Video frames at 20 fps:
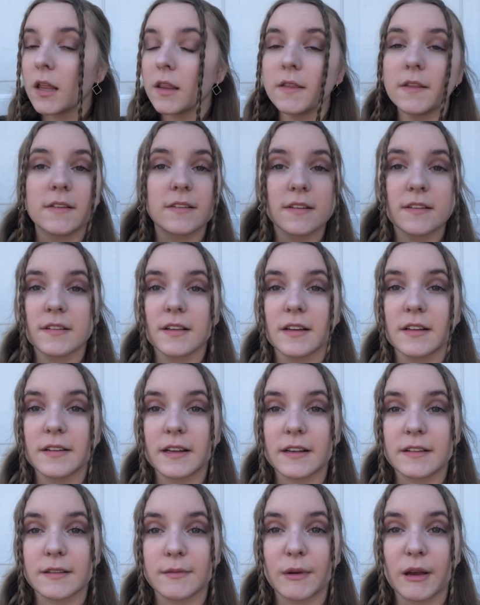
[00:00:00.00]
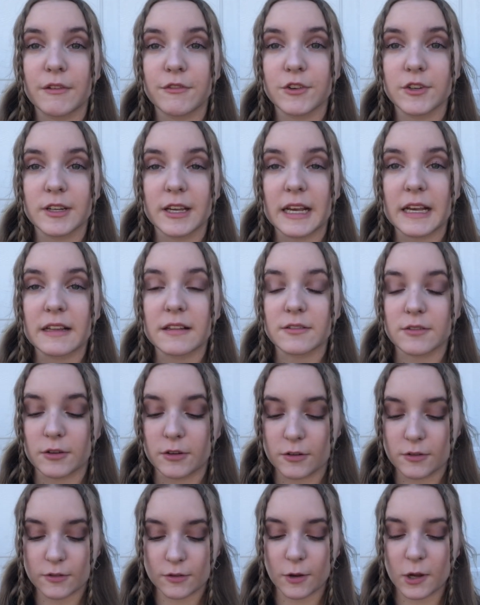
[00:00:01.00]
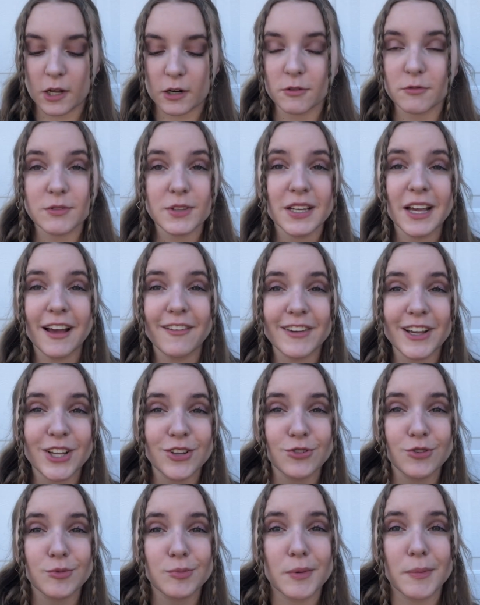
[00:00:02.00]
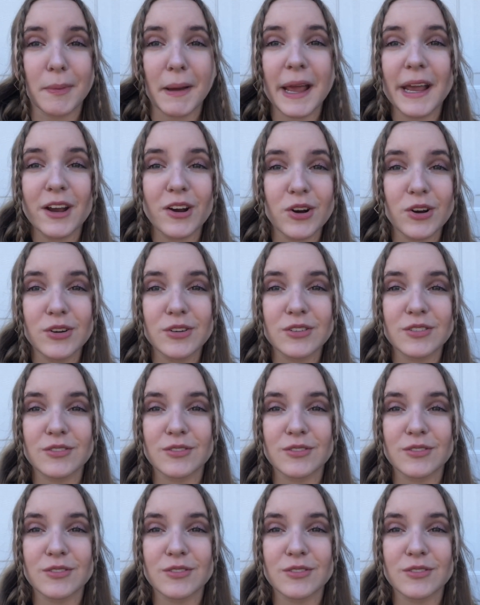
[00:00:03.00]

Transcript: this is going to take some effort to answer, so I don't really have answers prepared,